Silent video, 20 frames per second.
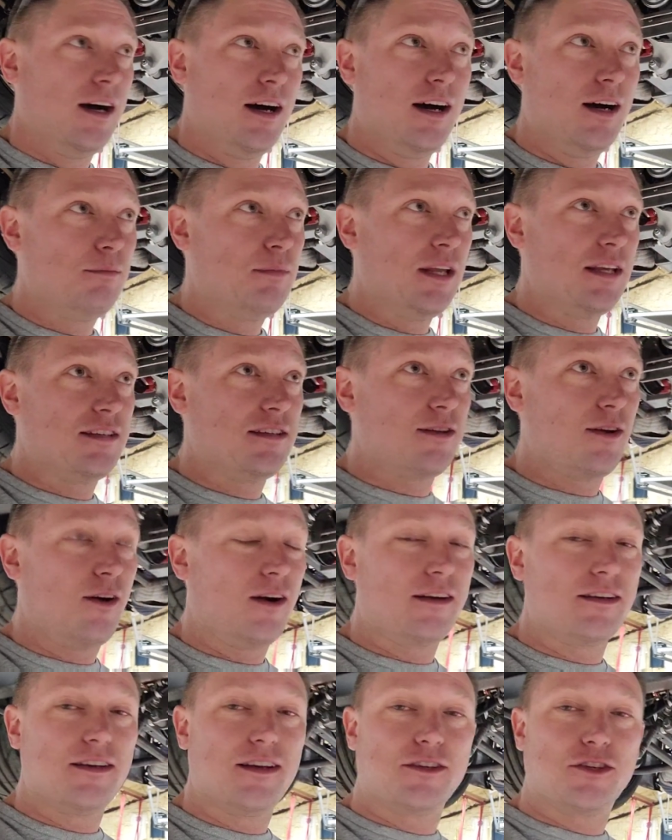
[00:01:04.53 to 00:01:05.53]
Uh, bless his
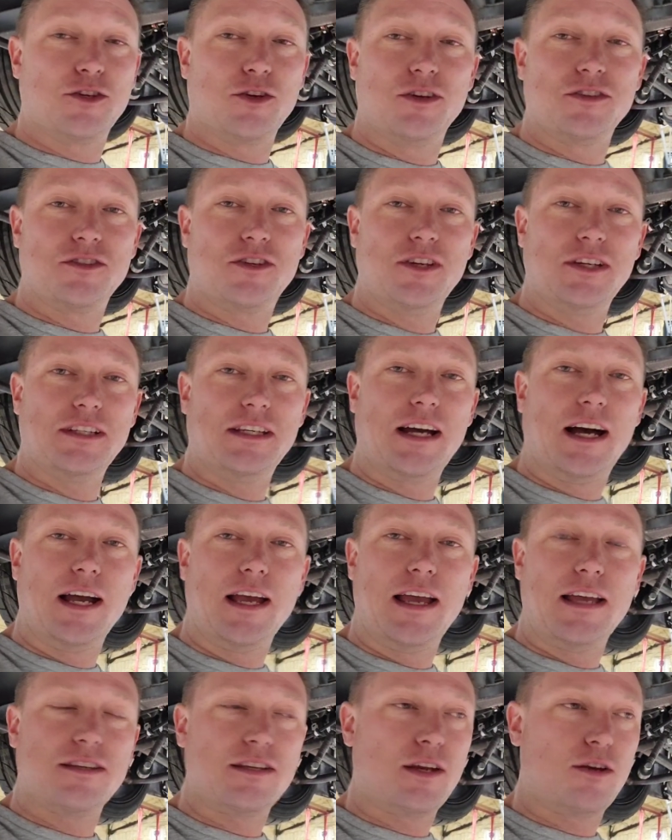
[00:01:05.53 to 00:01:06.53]
heart. Uh, Sean's a good
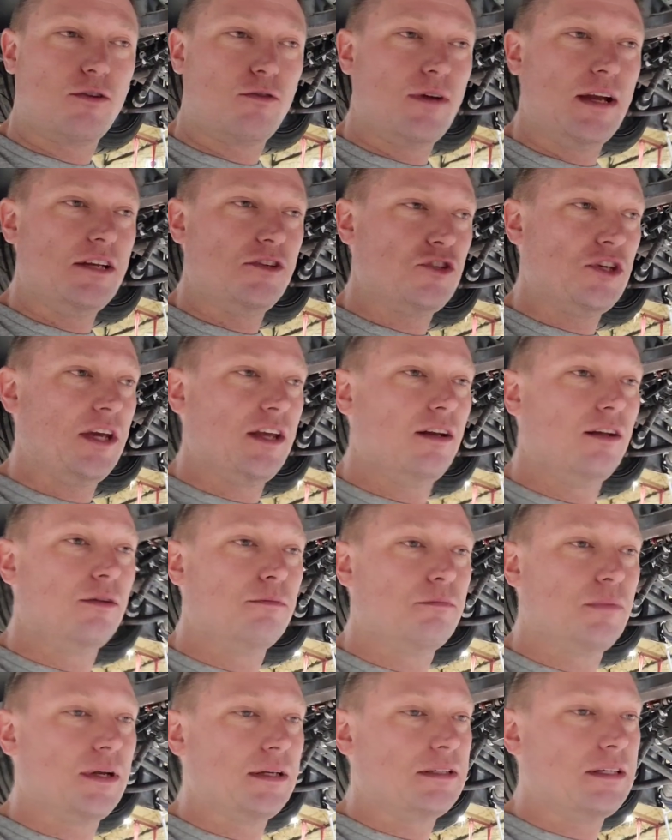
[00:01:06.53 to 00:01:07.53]
guy, has a great
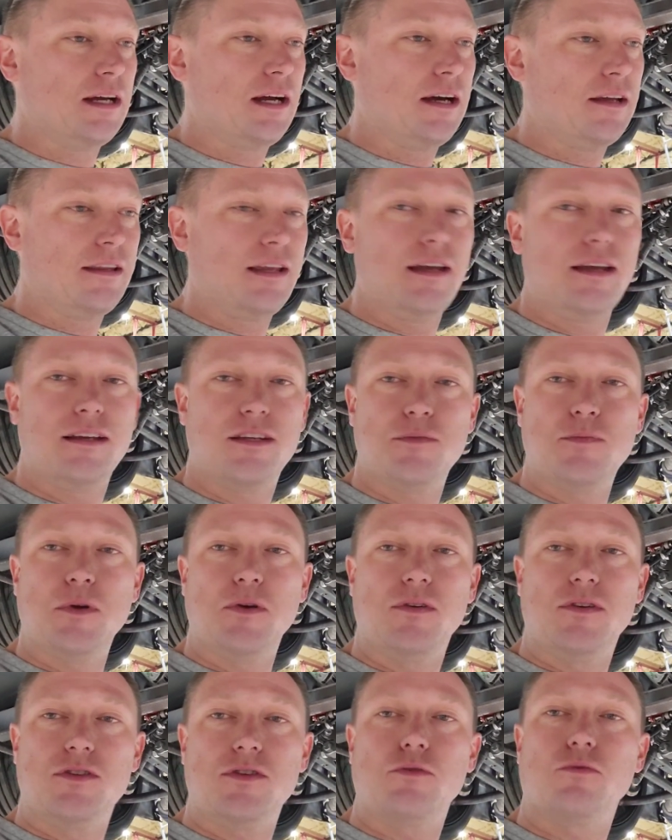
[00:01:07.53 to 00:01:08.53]
channel, but uh, they
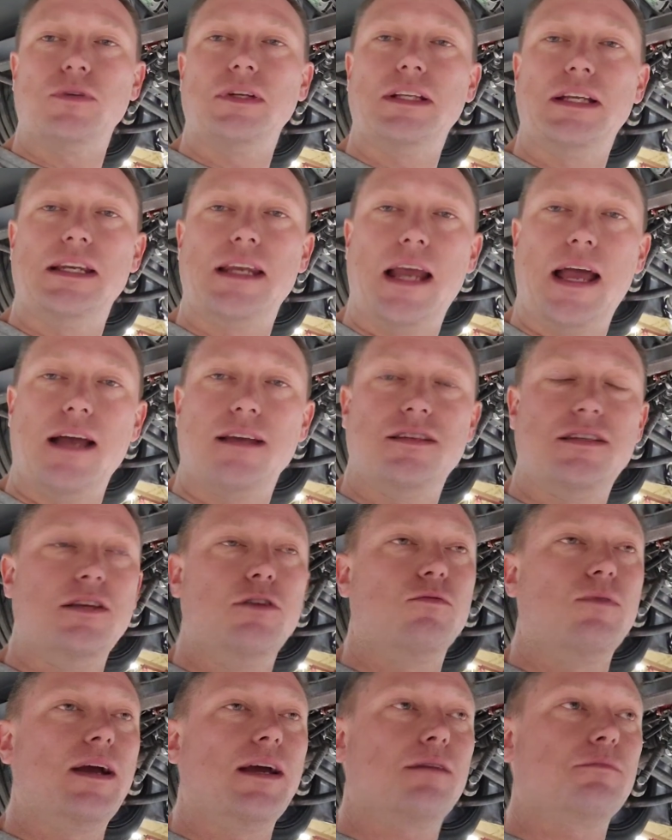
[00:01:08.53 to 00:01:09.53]
experienced a really
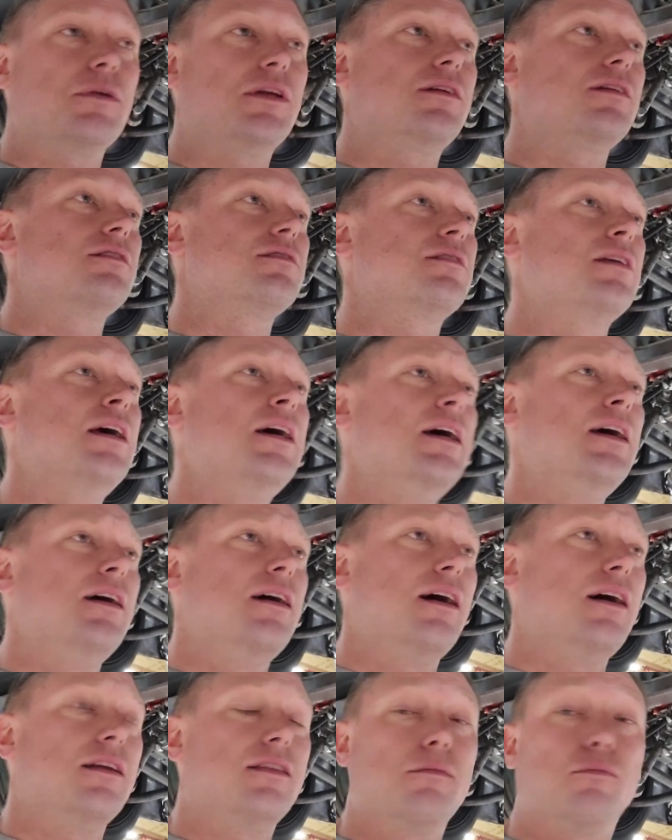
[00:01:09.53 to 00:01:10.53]
nasty wreck because
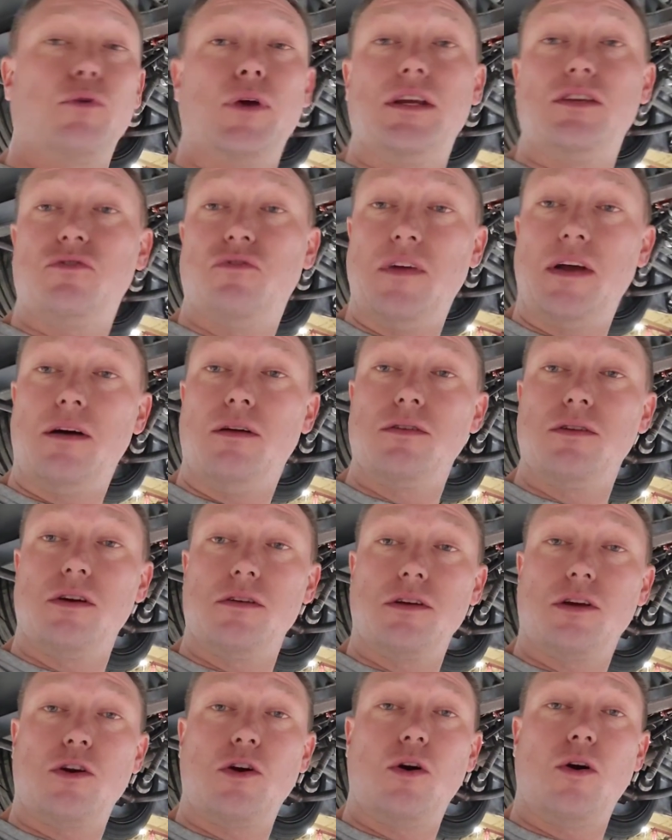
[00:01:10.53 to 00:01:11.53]
uh, the brakes failed
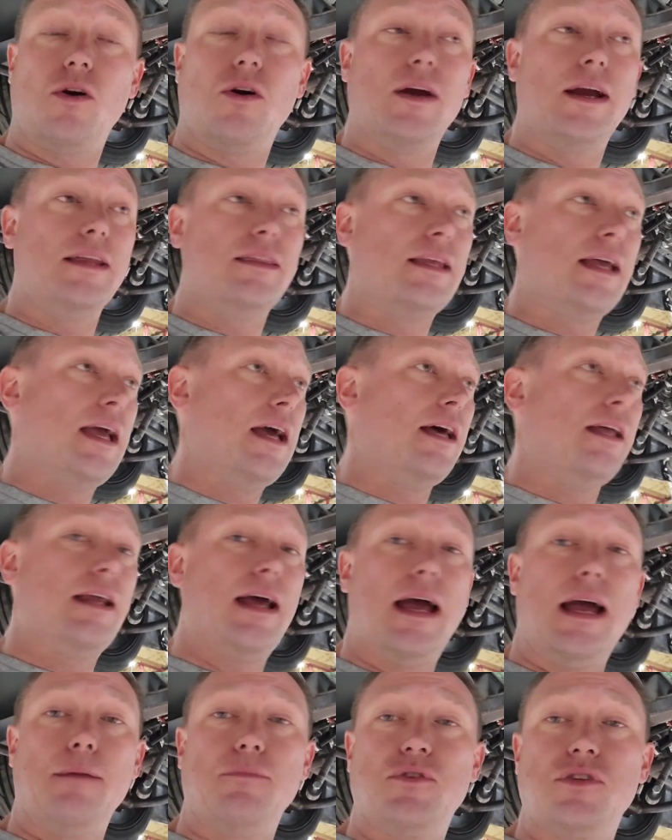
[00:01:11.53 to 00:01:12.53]
on a car and they
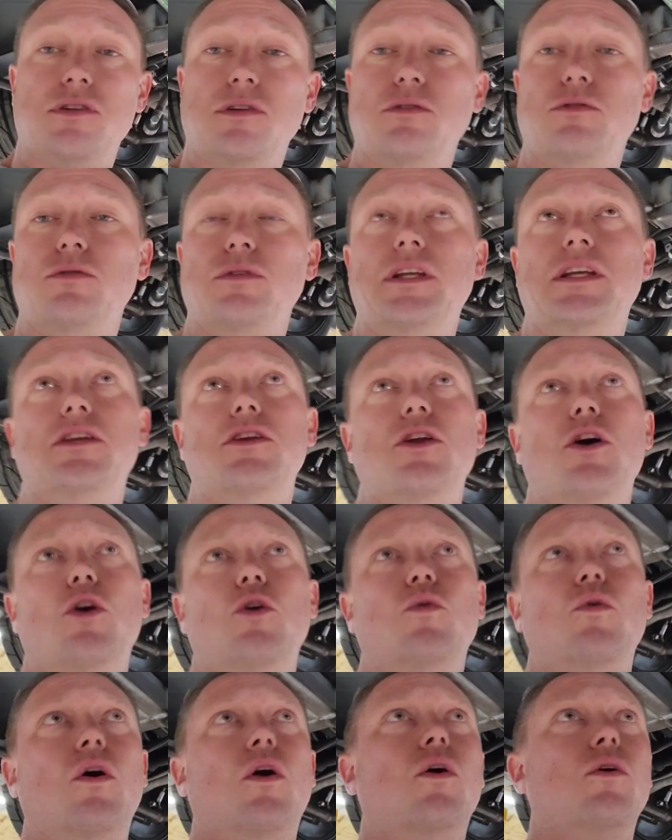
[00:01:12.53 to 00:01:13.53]
had absolutely
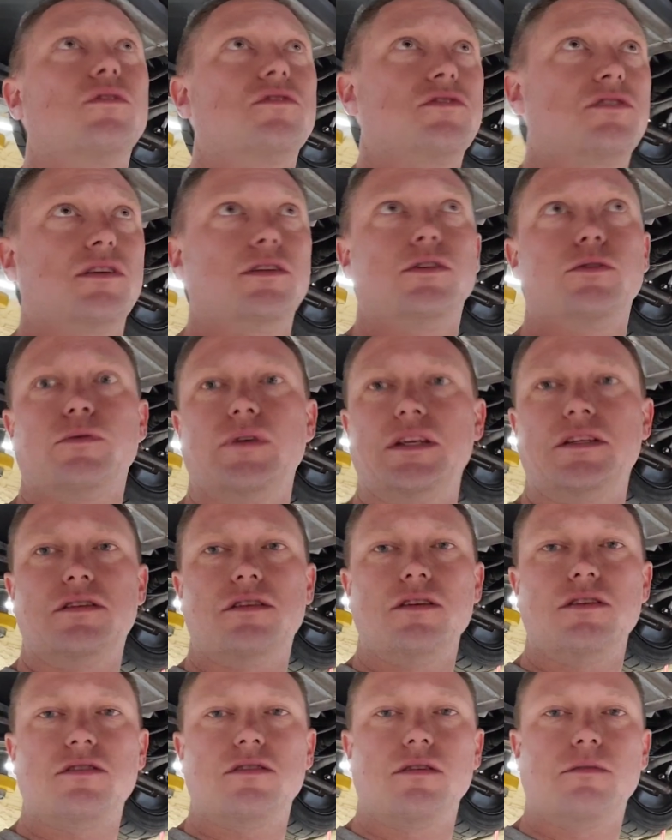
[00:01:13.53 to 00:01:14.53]
no auxiliary
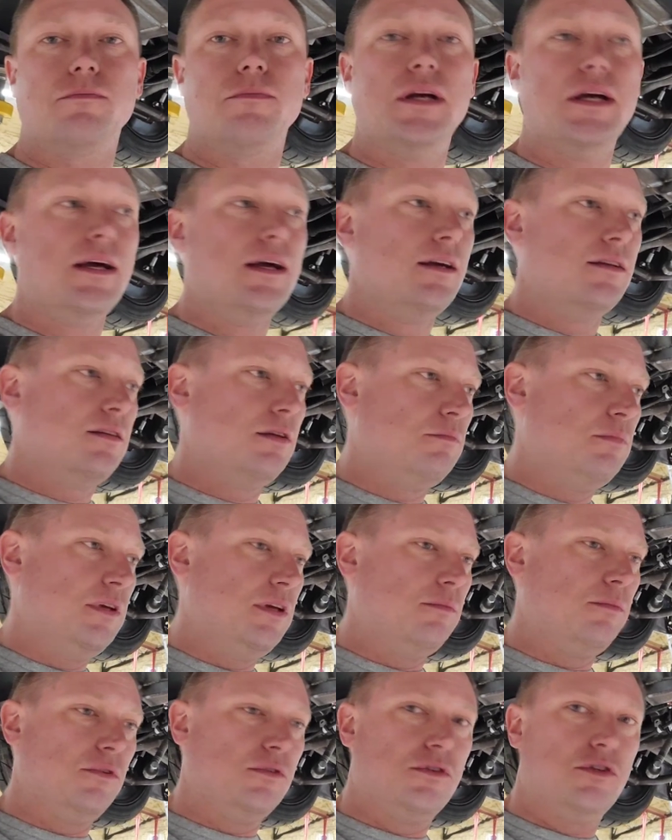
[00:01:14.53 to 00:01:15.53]
system to
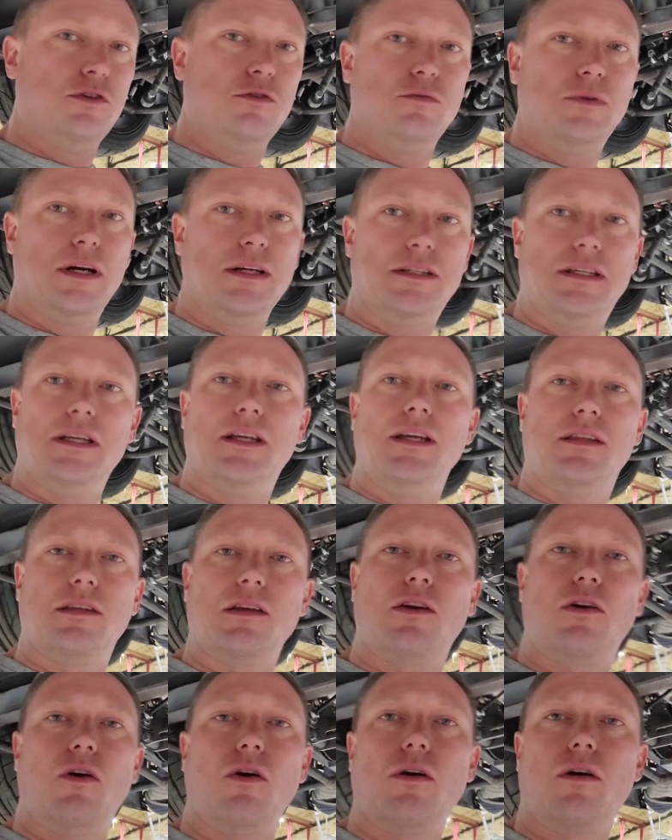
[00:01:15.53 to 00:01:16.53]
be able to uh, to
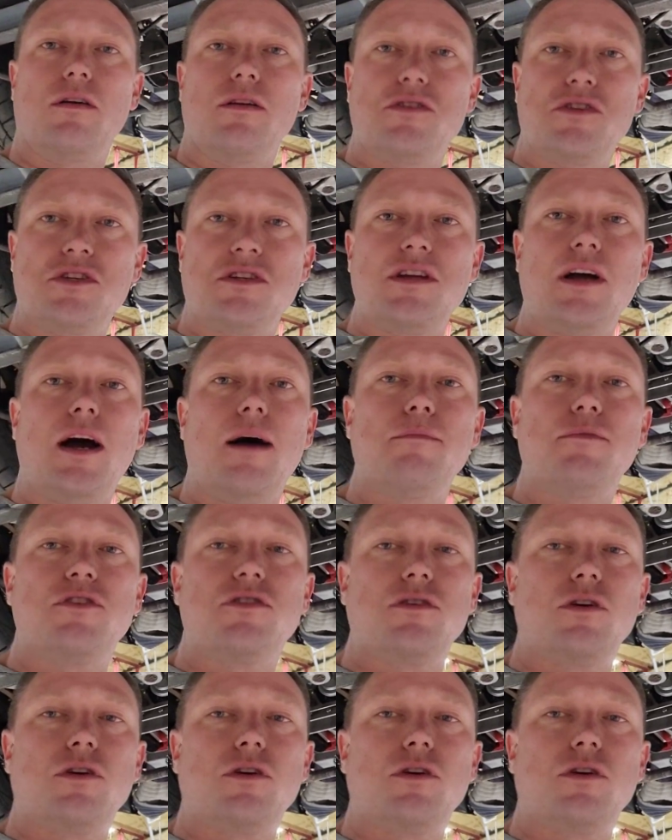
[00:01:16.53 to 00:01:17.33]
get the car stopped.